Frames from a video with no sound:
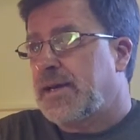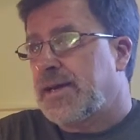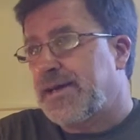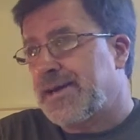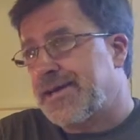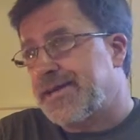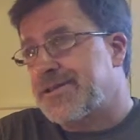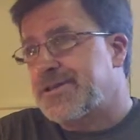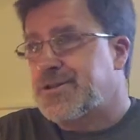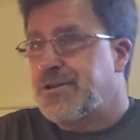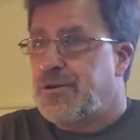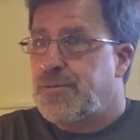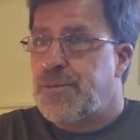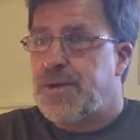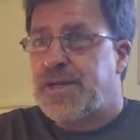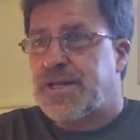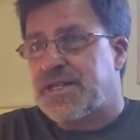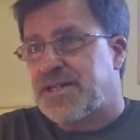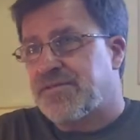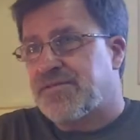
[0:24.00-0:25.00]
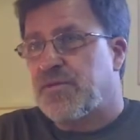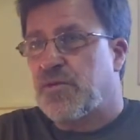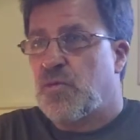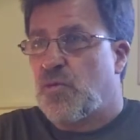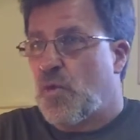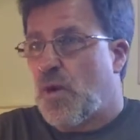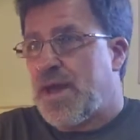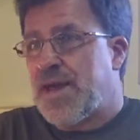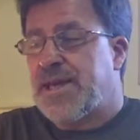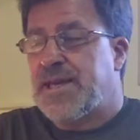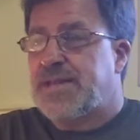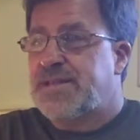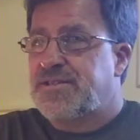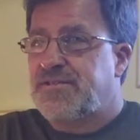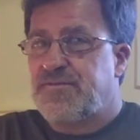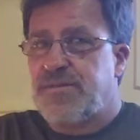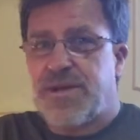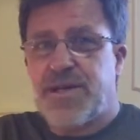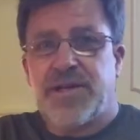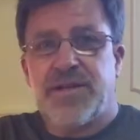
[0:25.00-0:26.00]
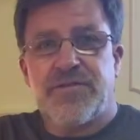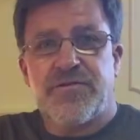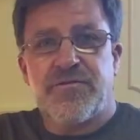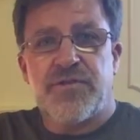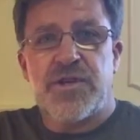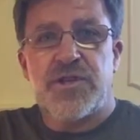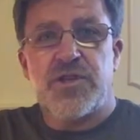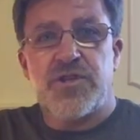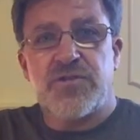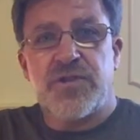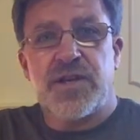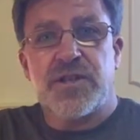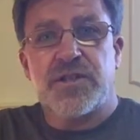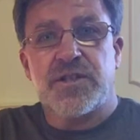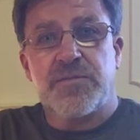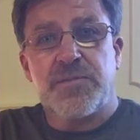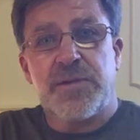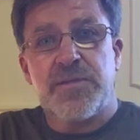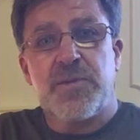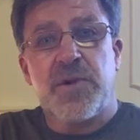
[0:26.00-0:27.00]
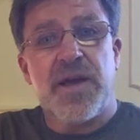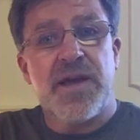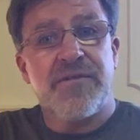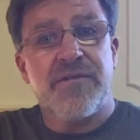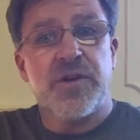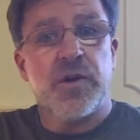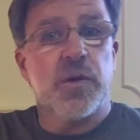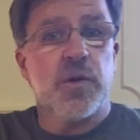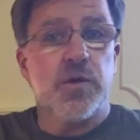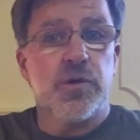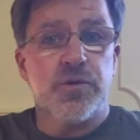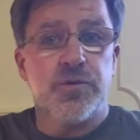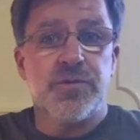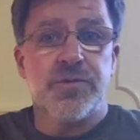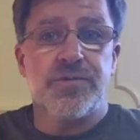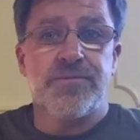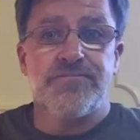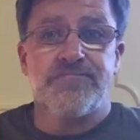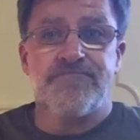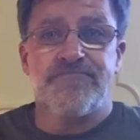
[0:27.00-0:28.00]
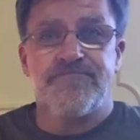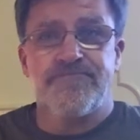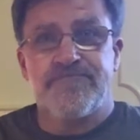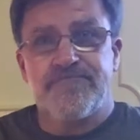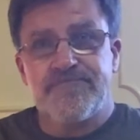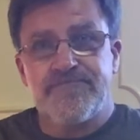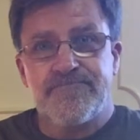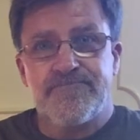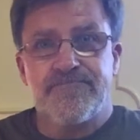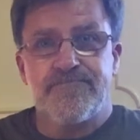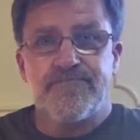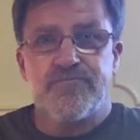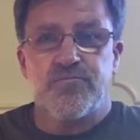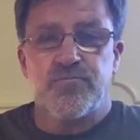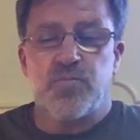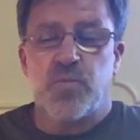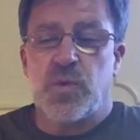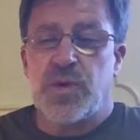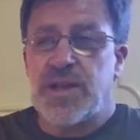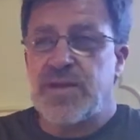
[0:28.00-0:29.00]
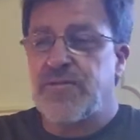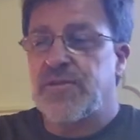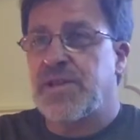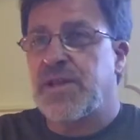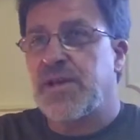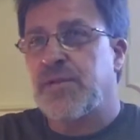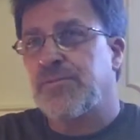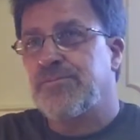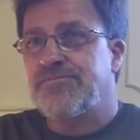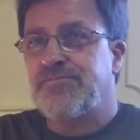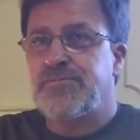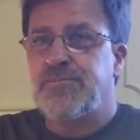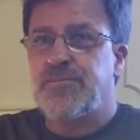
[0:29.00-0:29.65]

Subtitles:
there are many different ways of making French dressing. People have their own, whatever they,